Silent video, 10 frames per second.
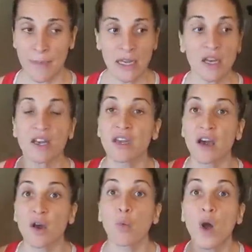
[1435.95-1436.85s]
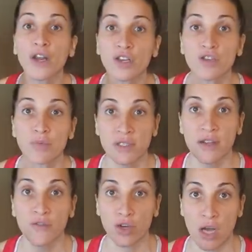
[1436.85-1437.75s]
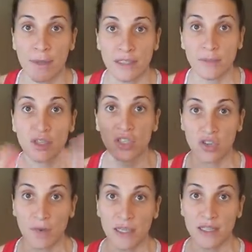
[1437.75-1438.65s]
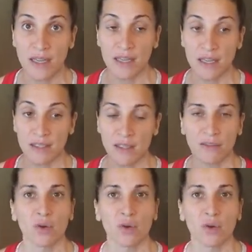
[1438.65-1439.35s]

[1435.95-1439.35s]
I mean, one hundred percent through comments. Let me just start by saying this.